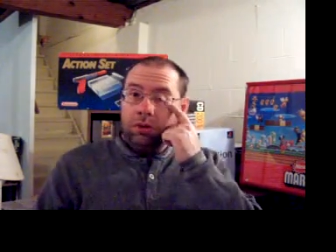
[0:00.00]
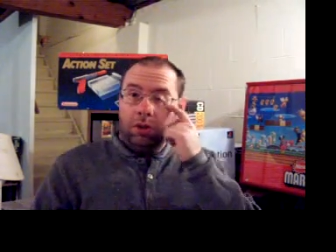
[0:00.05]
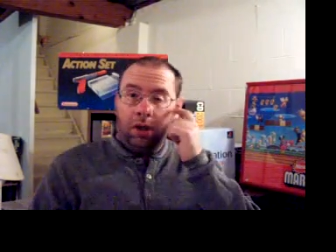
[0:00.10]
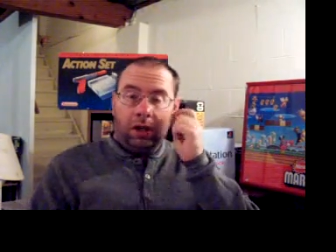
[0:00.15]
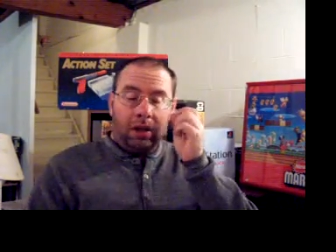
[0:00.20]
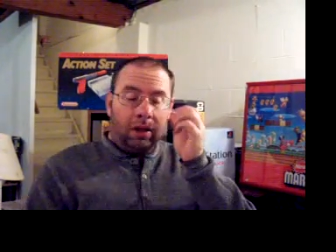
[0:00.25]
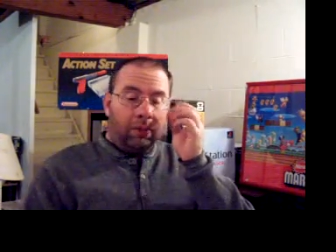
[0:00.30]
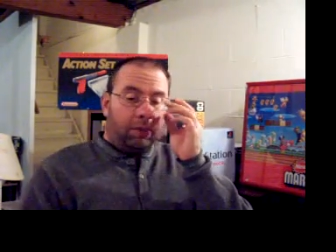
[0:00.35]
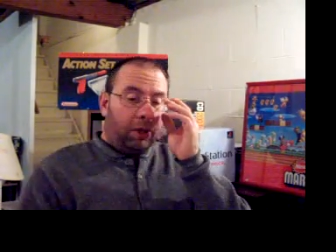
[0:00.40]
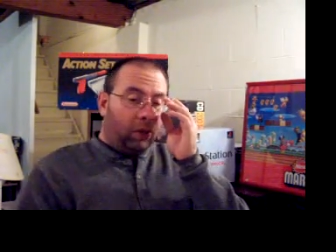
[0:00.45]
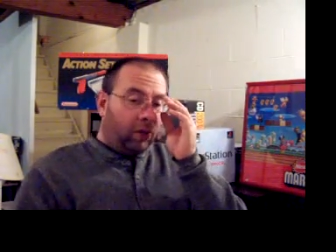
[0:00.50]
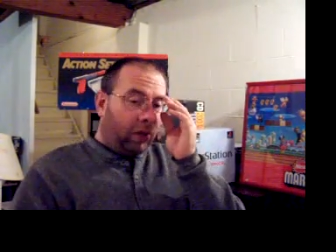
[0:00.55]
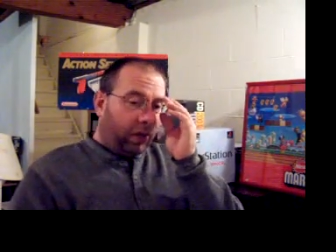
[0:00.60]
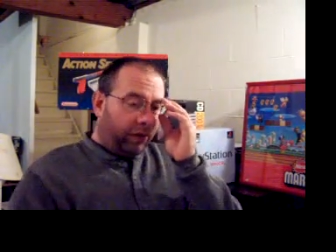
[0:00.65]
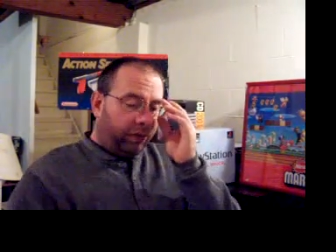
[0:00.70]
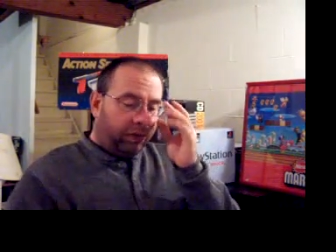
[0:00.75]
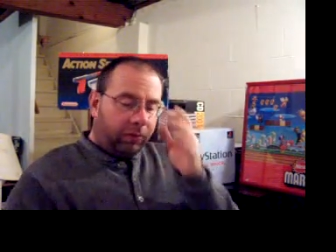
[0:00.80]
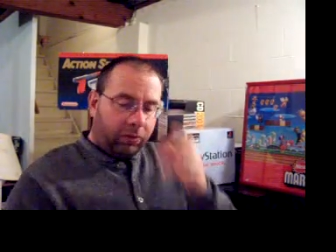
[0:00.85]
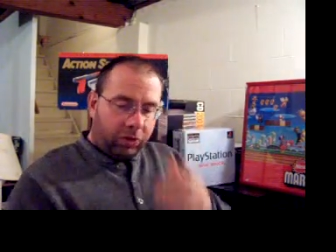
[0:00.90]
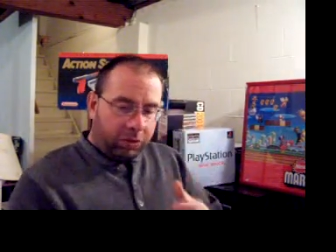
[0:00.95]
my
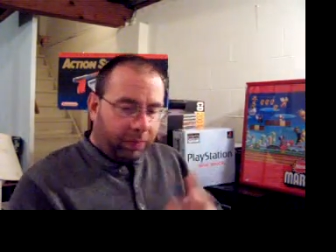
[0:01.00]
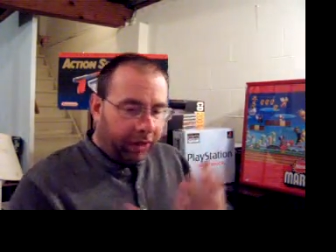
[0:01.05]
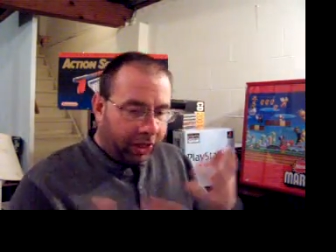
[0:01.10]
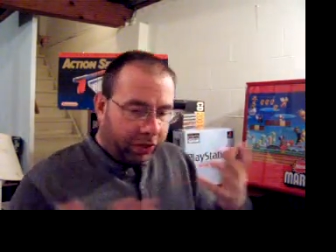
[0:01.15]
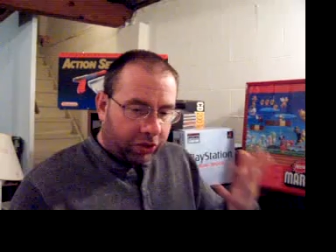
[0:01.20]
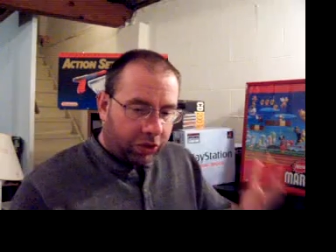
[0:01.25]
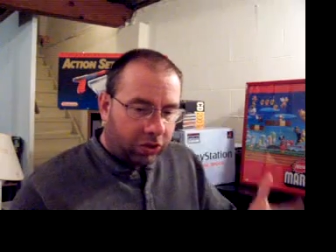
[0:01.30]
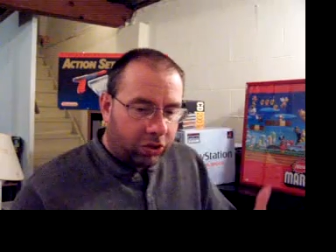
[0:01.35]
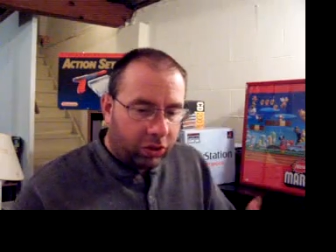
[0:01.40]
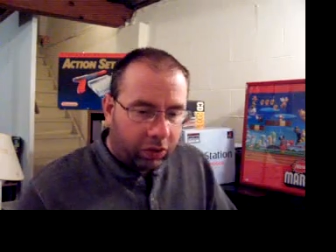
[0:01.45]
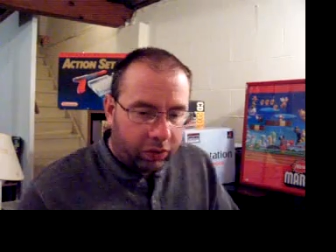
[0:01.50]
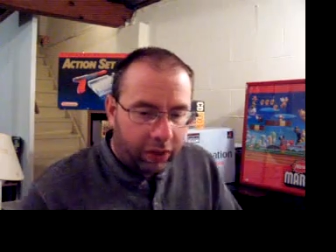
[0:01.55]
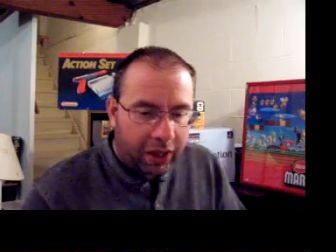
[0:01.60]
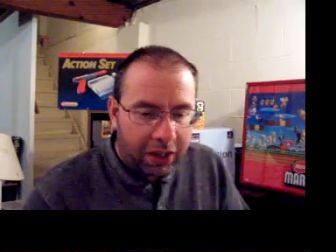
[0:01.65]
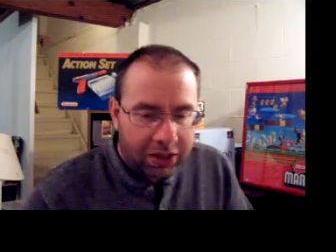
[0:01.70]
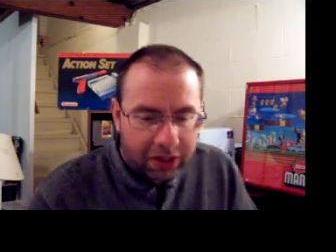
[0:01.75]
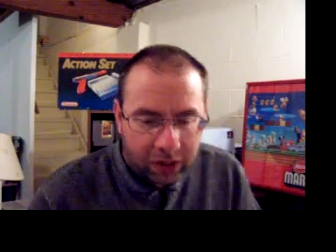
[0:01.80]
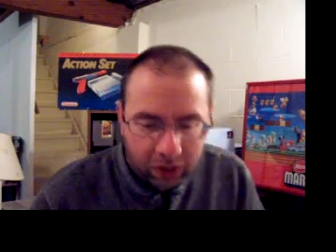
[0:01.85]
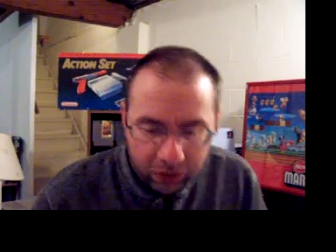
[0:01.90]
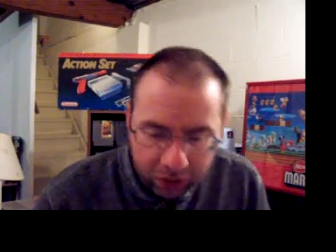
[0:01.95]
wife, which makes her so great,
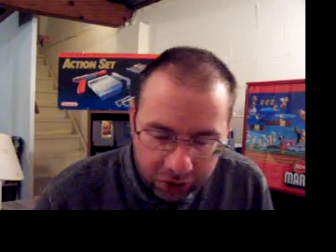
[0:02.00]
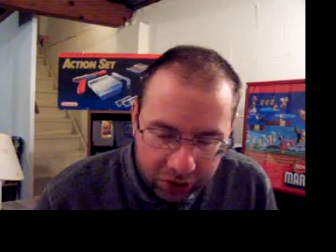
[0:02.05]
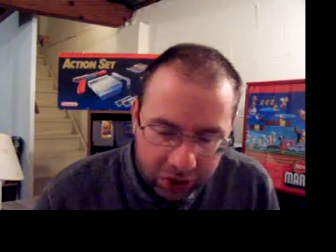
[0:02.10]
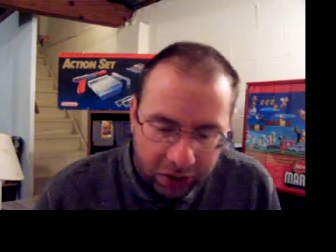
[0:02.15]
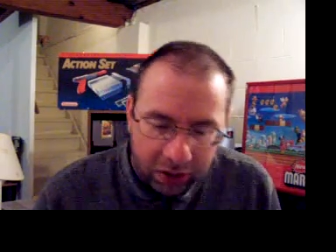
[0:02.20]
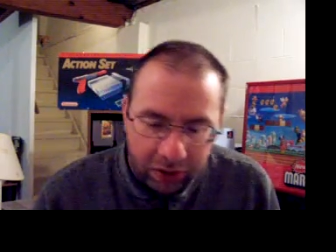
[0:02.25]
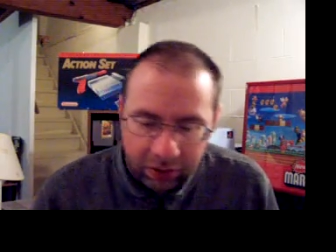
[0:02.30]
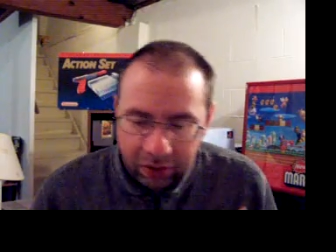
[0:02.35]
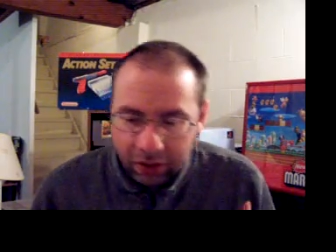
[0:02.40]
is not only does she